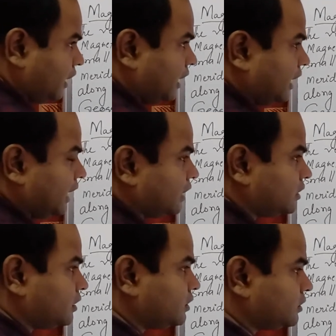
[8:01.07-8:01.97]
And
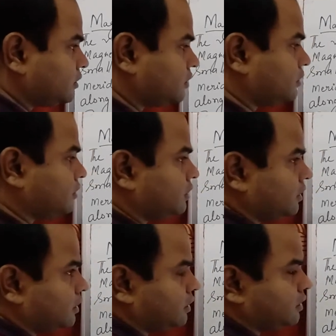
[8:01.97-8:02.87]
this
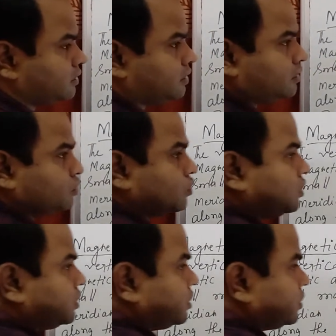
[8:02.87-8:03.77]
is shown
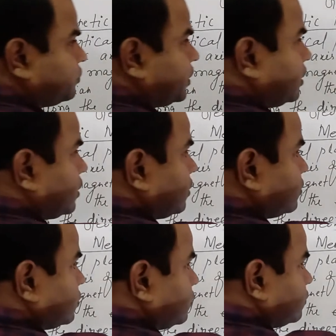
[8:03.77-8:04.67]
in this figure
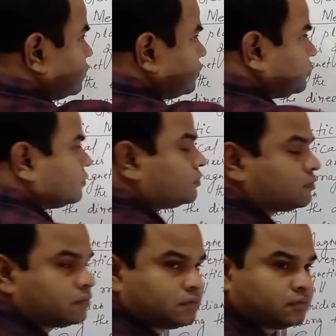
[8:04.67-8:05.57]
also,
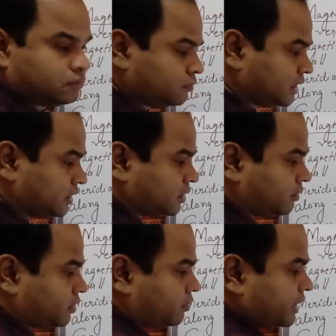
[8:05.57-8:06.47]
because
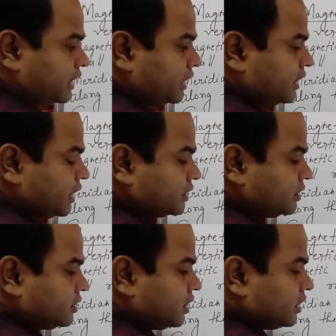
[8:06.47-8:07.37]
our magnetic axis
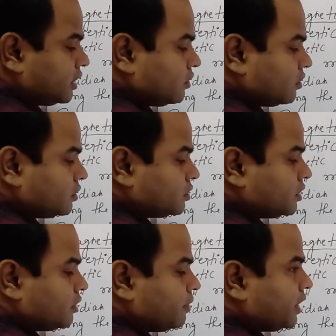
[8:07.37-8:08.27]
is
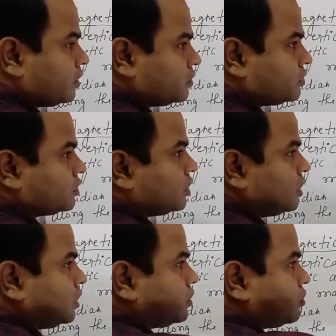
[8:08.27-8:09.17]
bend.
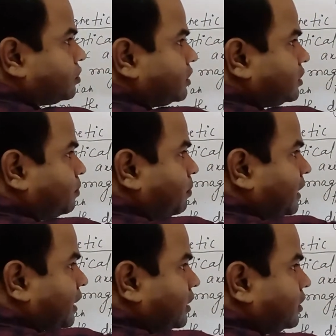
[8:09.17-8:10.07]
So this
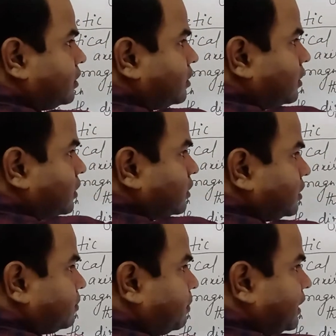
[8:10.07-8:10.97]
plane
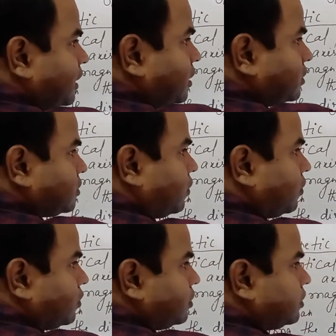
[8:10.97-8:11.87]
is called,
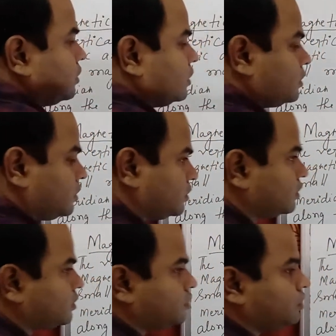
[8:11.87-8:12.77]
this
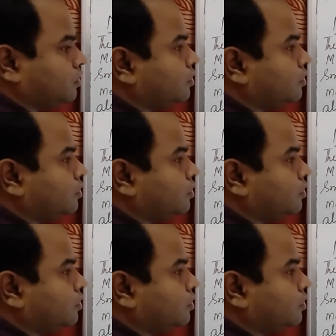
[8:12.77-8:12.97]
is your